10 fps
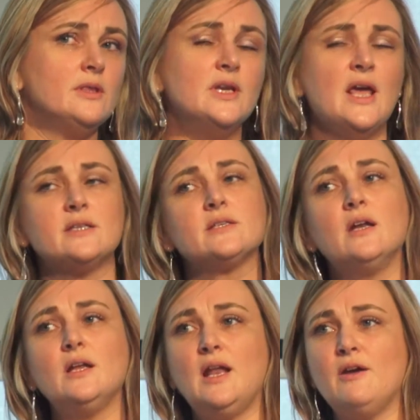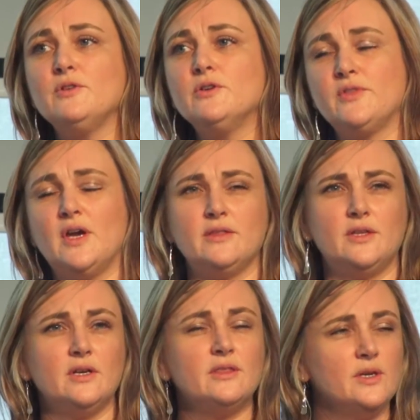The next kind of level of
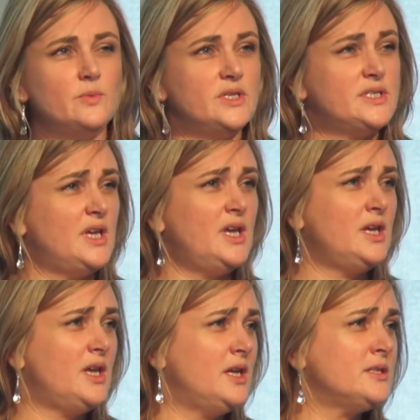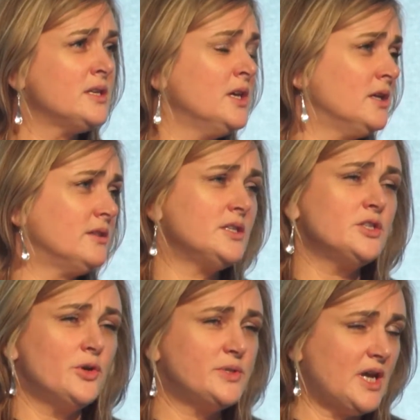that I think we see is there's
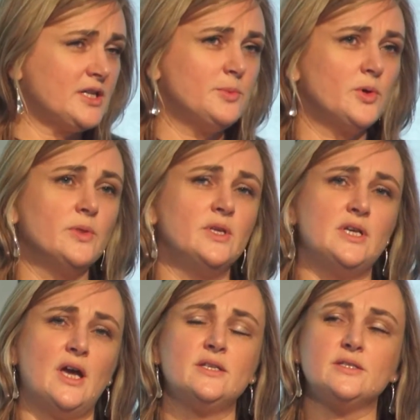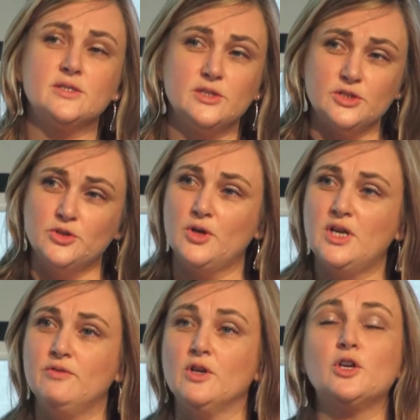no textbook on the desks, there's not
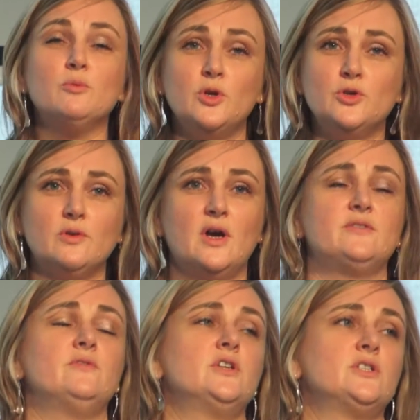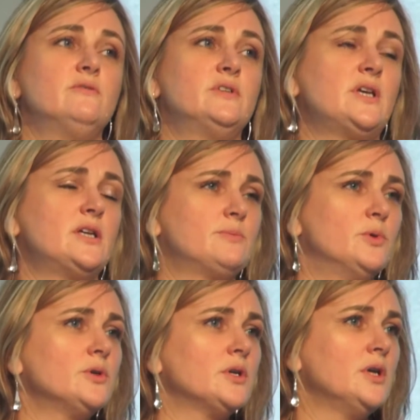even a computerised version of a
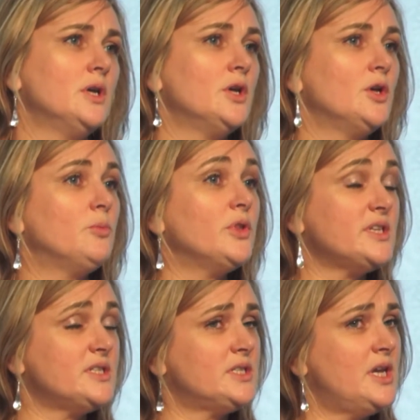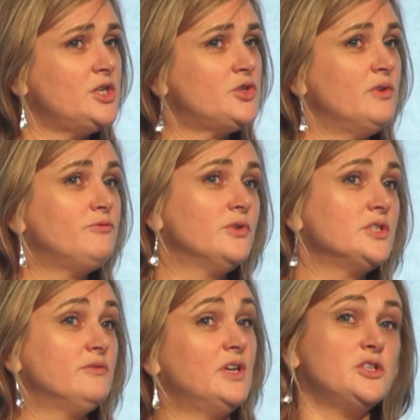textbook, but there's a teacher in front of an